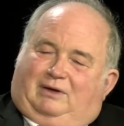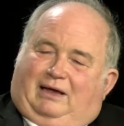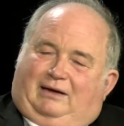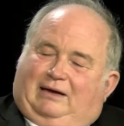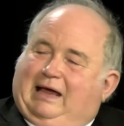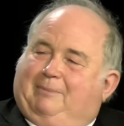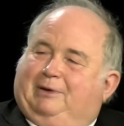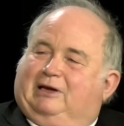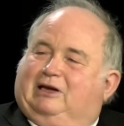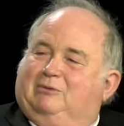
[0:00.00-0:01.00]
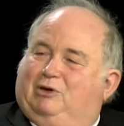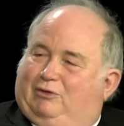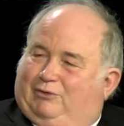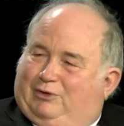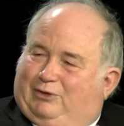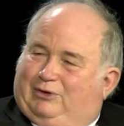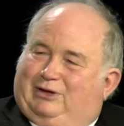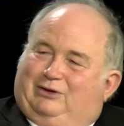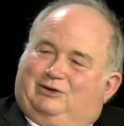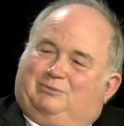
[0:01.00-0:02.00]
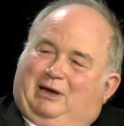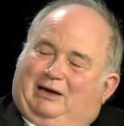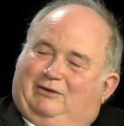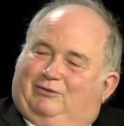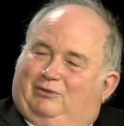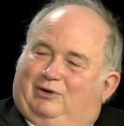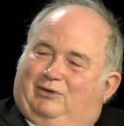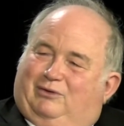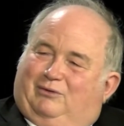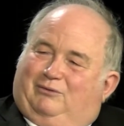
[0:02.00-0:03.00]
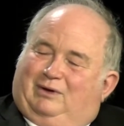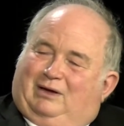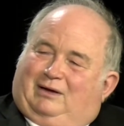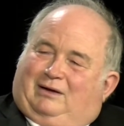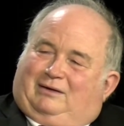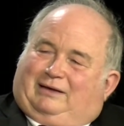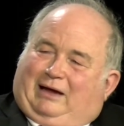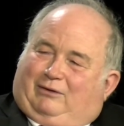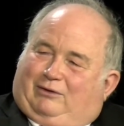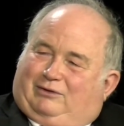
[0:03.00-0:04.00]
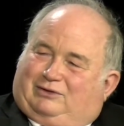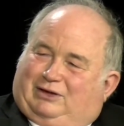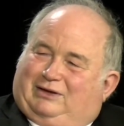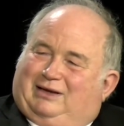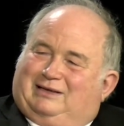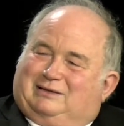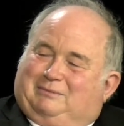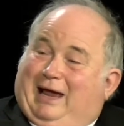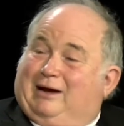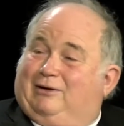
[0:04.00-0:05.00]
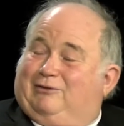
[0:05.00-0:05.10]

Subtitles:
had an epic commute for 30 years, back and forth, down on Sundays and back on